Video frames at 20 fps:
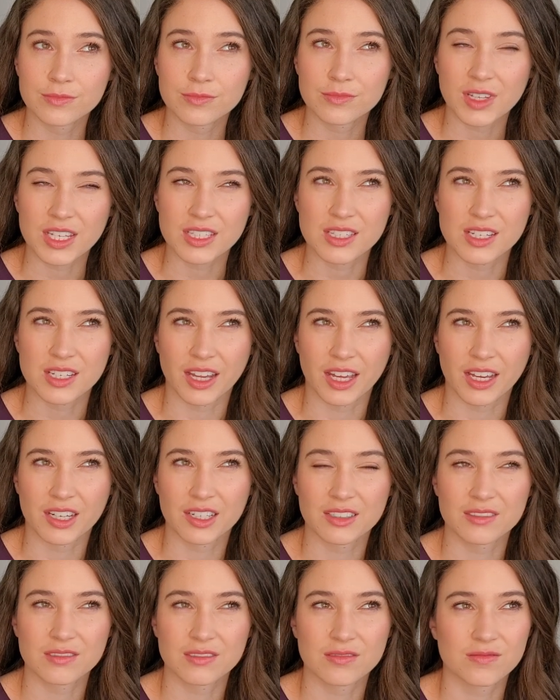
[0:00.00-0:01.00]
is it like
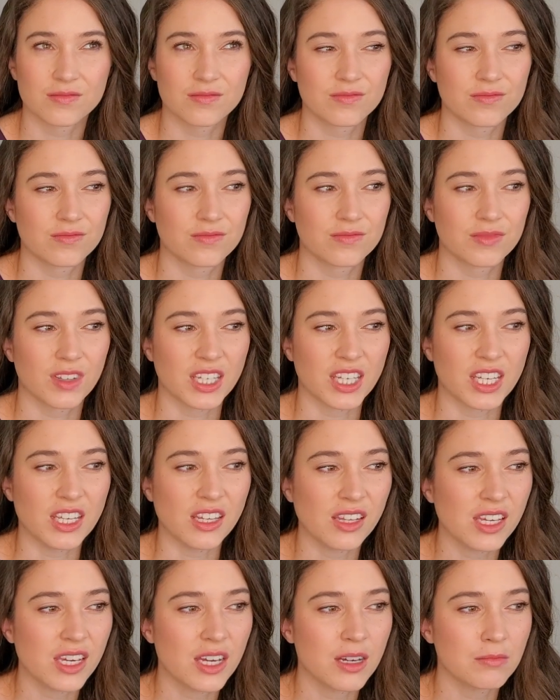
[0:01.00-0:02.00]

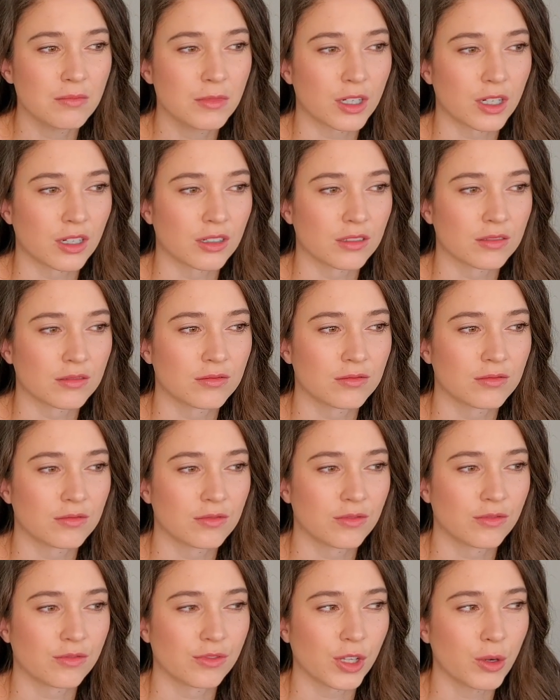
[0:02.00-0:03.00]
helium or
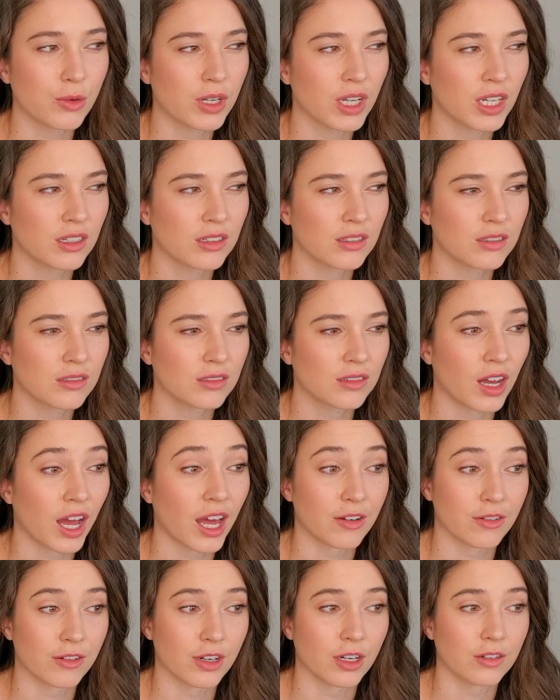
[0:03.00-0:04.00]
floating? I
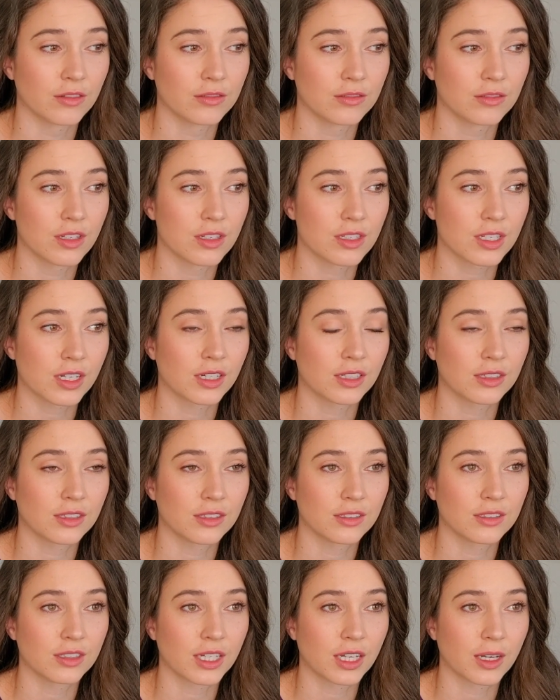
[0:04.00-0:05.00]
don't know. It's like a
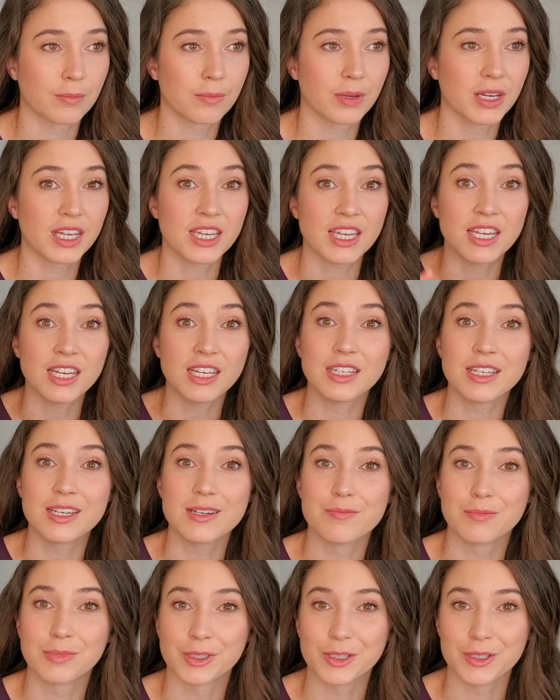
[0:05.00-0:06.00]
big
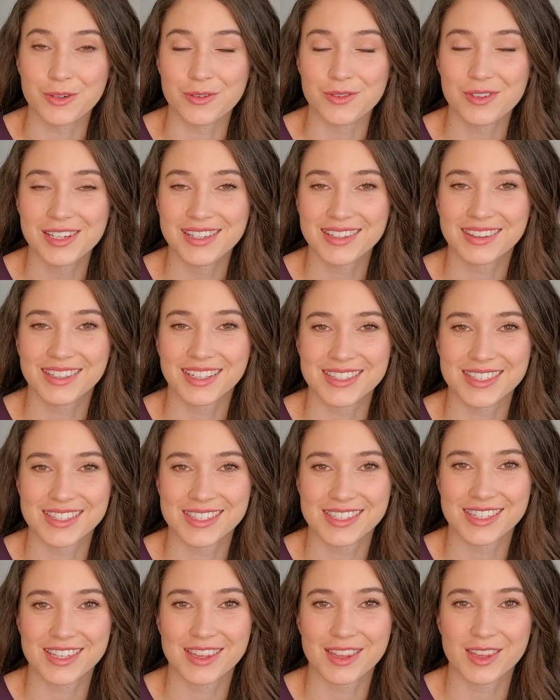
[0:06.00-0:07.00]
helium balloon that's
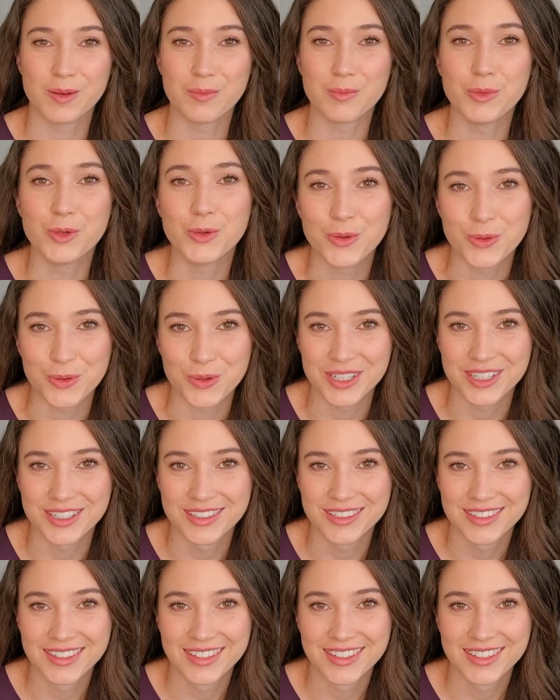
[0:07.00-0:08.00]
the moon.
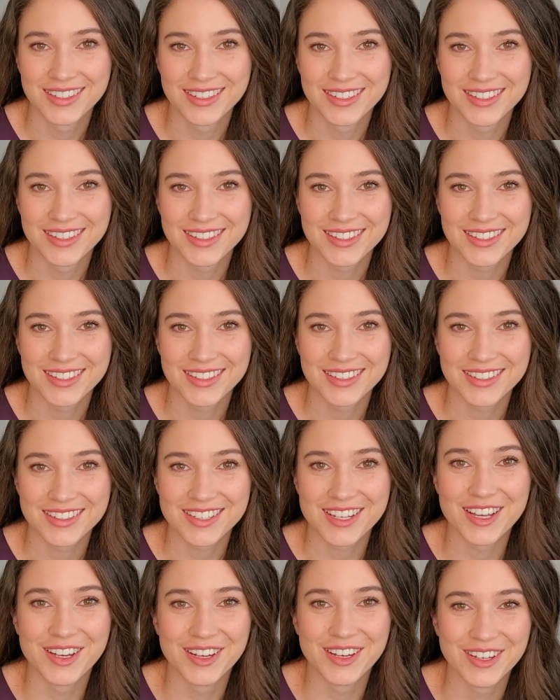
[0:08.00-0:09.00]

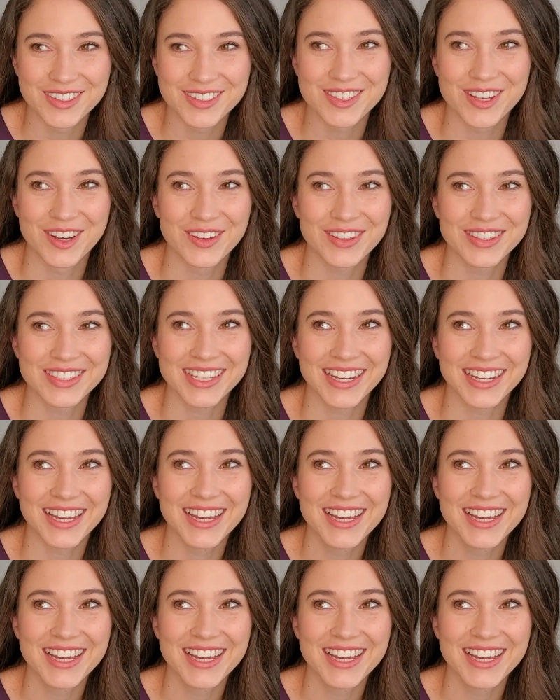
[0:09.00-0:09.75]
So it's like